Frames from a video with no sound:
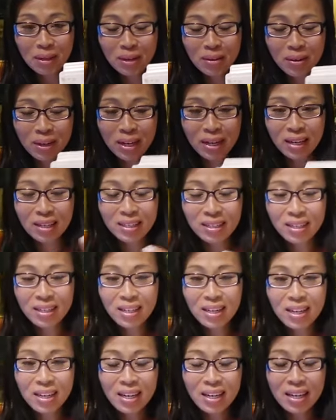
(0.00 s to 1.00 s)
Okay,
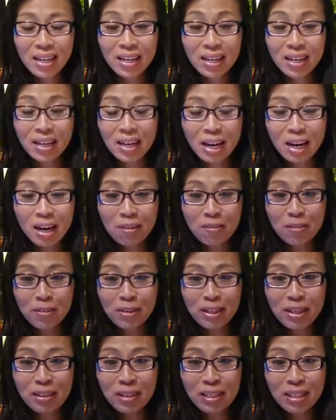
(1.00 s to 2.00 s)
and
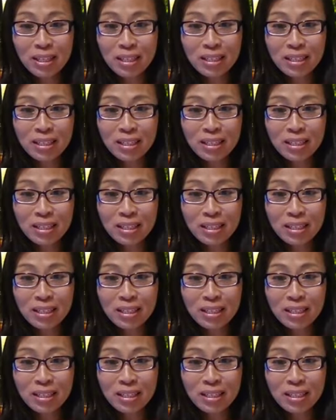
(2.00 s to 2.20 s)
every